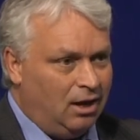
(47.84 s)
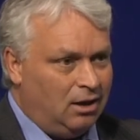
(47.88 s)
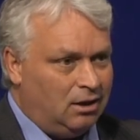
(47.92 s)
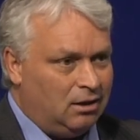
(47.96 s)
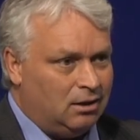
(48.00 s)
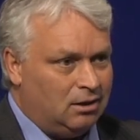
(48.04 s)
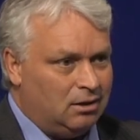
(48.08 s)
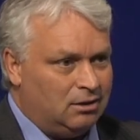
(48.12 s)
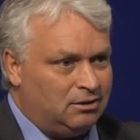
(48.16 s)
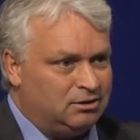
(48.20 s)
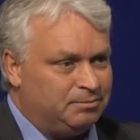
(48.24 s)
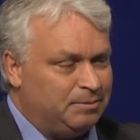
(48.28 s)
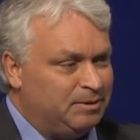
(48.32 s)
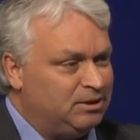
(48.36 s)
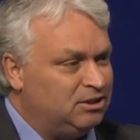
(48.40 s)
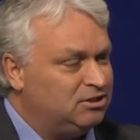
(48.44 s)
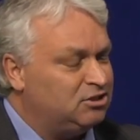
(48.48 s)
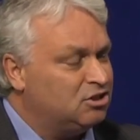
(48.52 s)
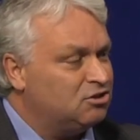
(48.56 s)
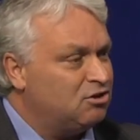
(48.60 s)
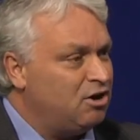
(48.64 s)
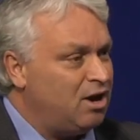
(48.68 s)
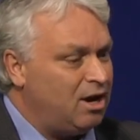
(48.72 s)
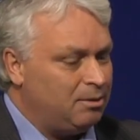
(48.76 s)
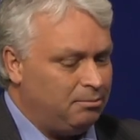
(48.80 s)
It's been
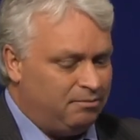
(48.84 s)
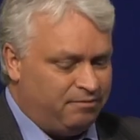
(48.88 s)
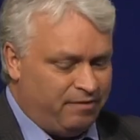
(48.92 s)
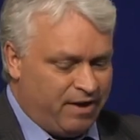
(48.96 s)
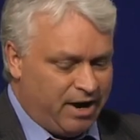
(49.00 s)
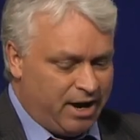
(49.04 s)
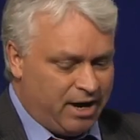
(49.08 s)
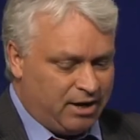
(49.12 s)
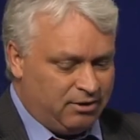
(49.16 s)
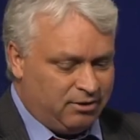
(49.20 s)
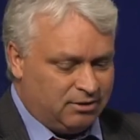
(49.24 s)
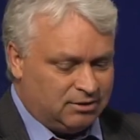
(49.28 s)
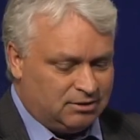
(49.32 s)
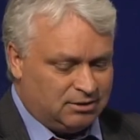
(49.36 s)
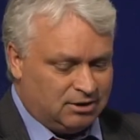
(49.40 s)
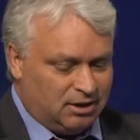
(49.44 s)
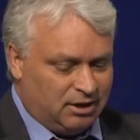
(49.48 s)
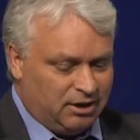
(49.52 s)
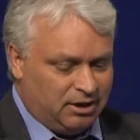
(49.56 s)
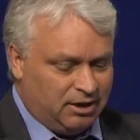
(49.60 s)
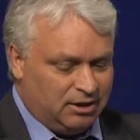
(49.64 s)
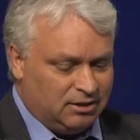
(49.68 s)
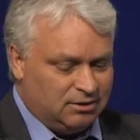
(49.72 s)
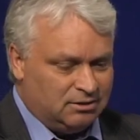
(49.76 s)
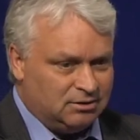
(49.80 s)
described
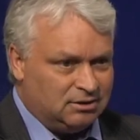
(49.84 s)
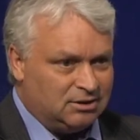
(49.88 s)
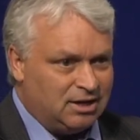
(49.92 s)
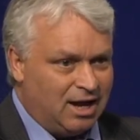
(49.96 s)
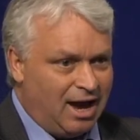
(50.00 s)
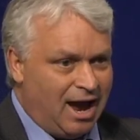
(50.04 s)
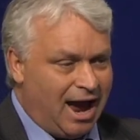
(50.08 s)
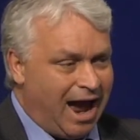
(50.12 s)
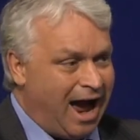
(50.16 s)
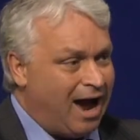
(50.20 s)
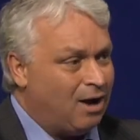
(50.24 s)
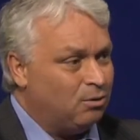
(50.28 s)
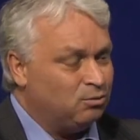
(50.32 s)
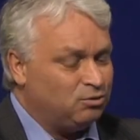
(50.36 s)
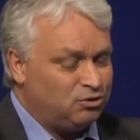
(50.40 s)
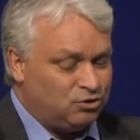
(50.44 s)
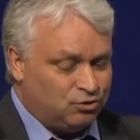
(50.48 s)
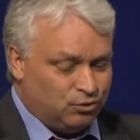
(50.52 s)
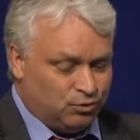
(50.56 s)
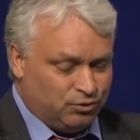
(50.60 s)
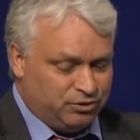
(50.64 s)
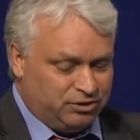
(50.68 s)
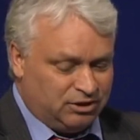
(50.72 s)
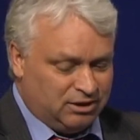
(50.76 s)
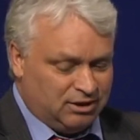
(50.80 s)
variously as
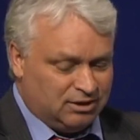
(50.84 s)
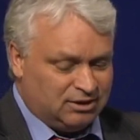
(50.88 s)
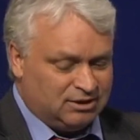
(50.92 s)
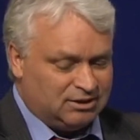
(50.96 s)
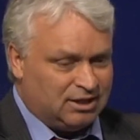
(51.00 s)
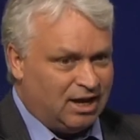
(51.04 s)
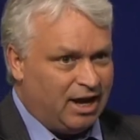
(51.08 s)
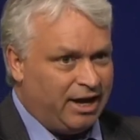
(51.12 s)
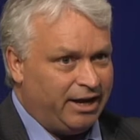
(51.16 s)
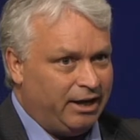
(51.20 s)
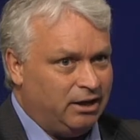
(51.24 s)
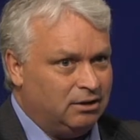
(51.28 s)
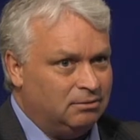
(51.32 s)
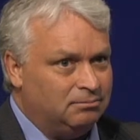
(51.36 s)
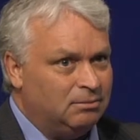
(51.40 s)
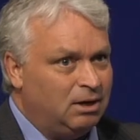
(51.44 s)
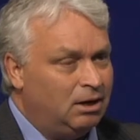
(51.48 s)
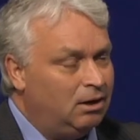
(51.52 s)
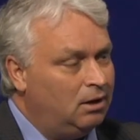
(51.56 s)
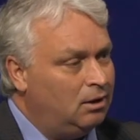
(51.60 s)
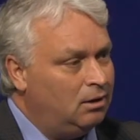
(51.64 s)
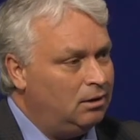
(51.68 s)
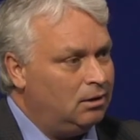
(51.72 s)
outsourcing asylum,